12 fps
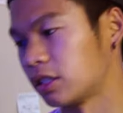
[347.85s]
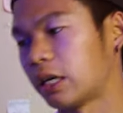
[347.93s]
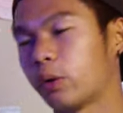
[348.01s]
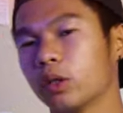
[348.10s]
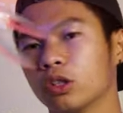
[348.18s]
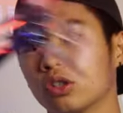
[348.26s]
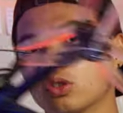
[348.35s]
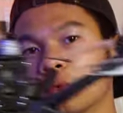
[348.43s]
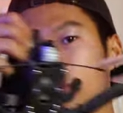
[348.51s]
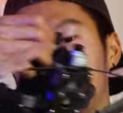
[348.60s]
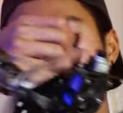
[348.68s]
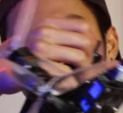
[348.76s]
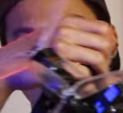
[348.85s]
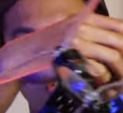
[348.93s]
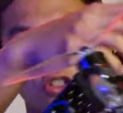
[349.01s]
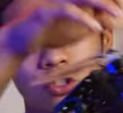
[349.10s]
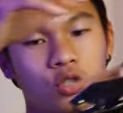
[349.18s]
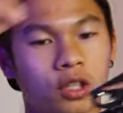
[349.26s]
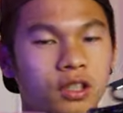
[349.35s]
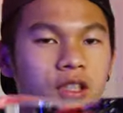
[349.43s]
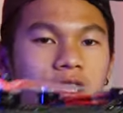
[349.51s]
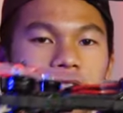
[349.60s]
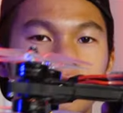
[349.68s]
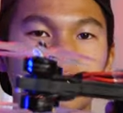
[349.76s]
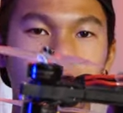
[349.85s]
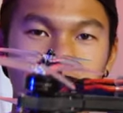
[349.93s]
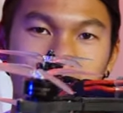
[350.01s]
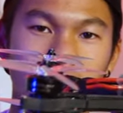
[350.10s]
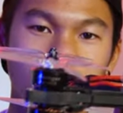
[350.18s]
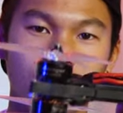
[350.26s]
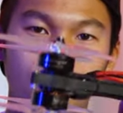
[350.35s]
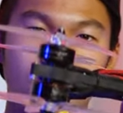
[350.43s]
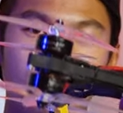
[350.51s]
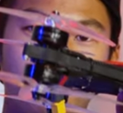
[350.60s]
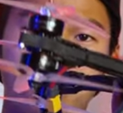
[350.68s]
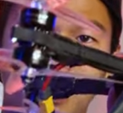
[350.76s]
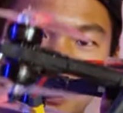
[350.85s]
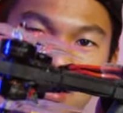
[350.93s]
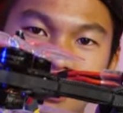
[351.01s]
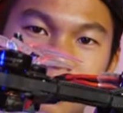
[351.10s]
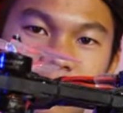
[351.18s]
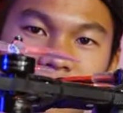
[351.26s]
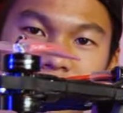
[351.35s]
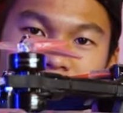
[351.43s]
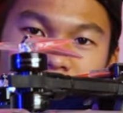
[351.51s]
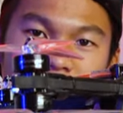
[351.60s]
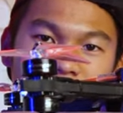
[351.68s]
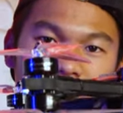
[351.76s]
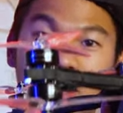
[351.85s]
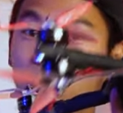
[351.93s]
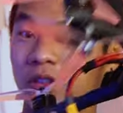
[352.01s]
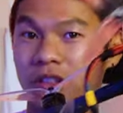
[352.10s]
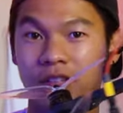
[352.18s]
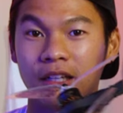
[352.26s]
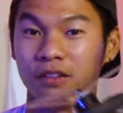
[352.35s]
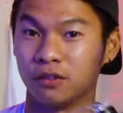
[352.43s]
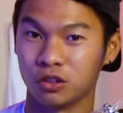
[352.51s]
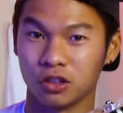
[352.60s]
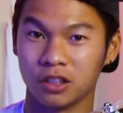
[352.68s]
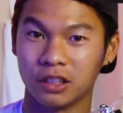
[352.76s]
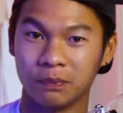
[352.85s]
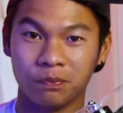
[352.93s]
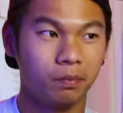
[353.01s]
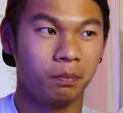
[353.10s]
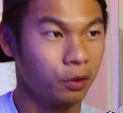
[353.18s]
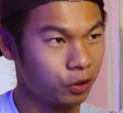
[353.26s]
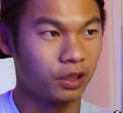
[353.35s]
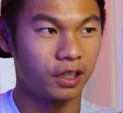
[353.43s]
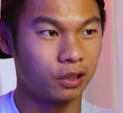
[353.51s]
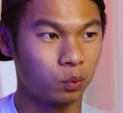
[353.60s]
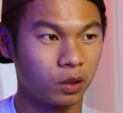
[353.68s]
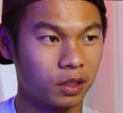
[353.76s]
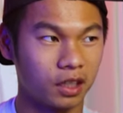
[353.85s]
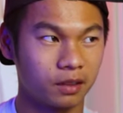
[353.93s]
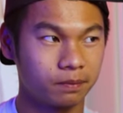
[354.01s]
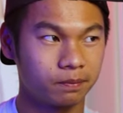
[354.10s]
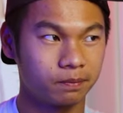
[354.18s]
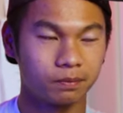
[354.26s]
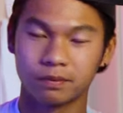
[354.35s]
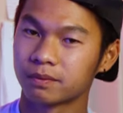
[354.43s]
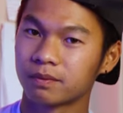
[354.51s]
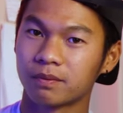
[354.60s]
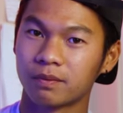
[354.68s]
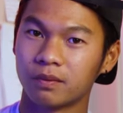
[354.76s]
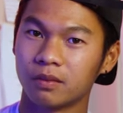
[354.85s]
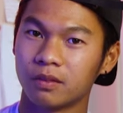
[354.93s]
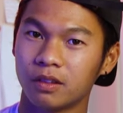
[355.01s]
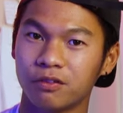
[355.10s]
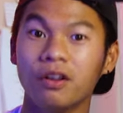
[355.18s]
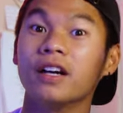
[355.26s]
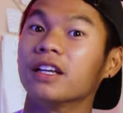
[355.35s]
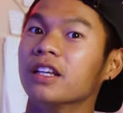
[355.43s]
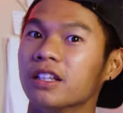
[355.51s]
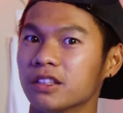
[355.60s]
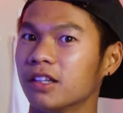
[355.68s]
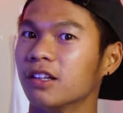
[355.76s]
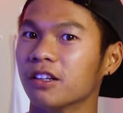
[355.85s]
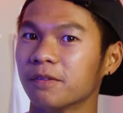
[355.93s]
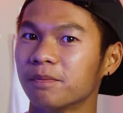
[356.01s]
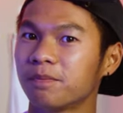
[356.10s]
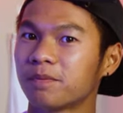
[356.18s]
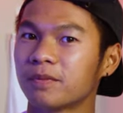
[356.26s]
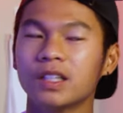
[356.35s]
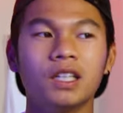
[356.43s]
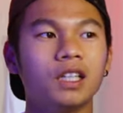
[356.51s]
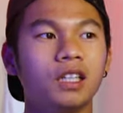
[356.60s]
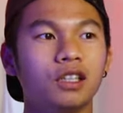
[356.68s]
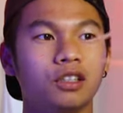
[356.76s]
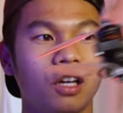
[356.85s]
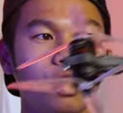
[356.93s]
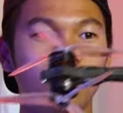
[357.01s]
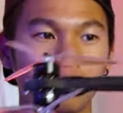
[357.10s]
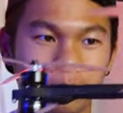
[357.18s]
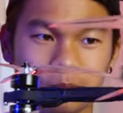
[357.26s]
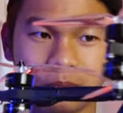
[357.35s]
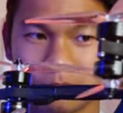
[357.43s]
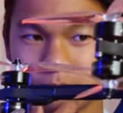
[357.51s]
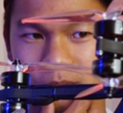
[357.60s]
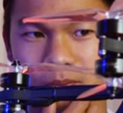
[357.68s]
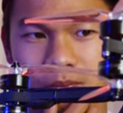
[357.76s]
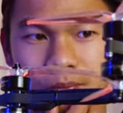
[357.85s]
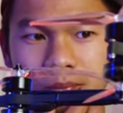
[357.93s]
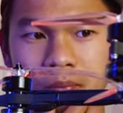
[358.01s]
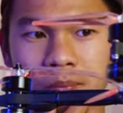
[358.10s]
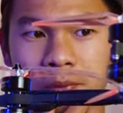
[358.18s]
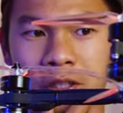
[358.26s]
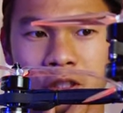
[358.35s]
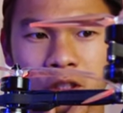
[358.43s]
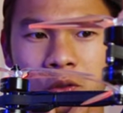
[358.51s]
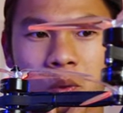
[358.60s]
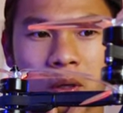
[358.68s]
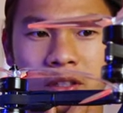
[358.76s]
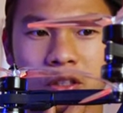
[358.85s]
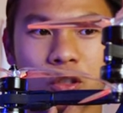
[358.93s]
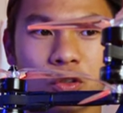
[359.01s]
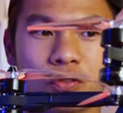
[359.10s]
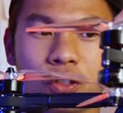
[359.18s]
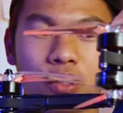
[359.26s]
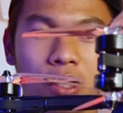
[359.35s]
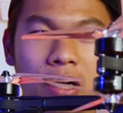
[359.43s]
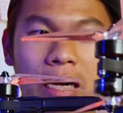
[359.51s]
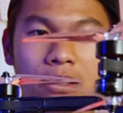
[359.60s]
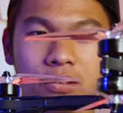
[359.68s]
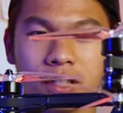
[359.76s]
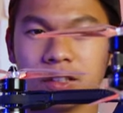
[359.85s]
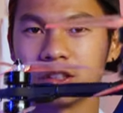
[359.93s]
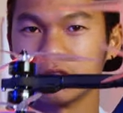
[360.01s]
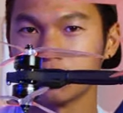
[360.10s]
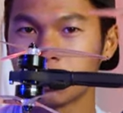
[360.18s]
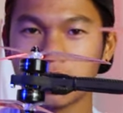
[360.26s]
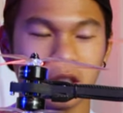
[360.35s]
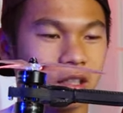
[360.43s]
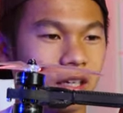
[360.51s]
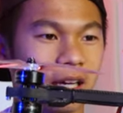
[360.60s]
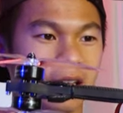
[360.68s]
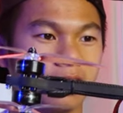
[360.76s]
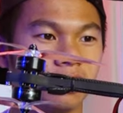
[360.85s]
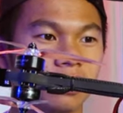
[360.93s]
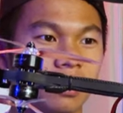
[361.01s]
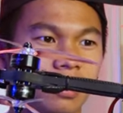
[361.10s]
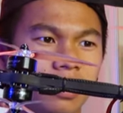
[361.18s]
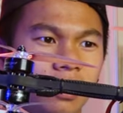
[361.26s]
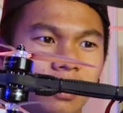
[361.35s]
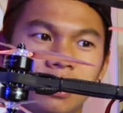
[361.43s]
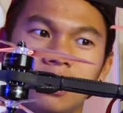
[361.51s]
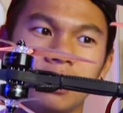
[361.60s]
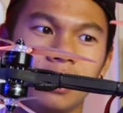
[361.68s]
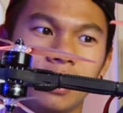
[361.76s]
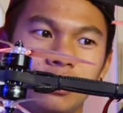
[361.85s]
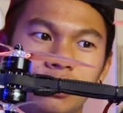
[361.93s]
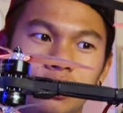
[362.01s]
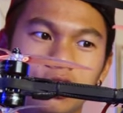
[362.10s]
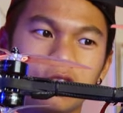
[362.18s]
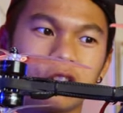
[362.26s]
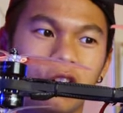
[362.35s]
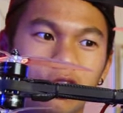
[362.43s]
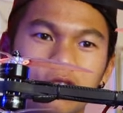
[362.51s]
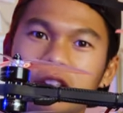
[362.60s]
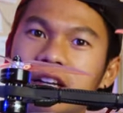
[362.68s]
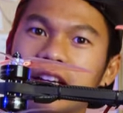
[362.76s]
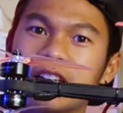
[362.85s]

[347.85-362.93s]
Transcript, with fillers: This is how it looked when I first constructed it. But that wasn't the end of the journey. Building it is one thing, flying it is another. So basically what we had to do was figure out how to get this thing to work. And it took longer than